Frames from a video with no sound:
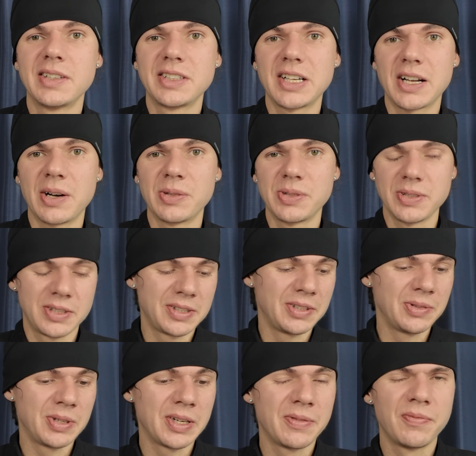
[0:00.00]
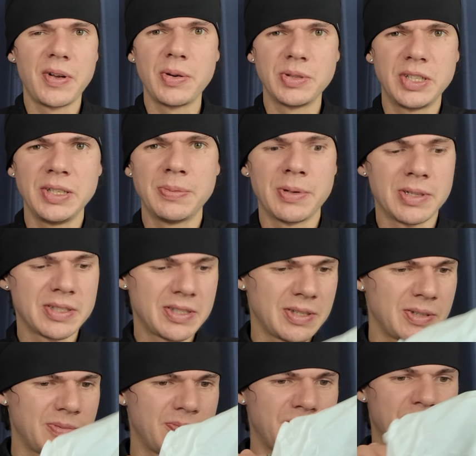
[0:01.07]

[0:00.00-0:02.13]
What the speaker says: check out Yoshinoya. Very cheap also.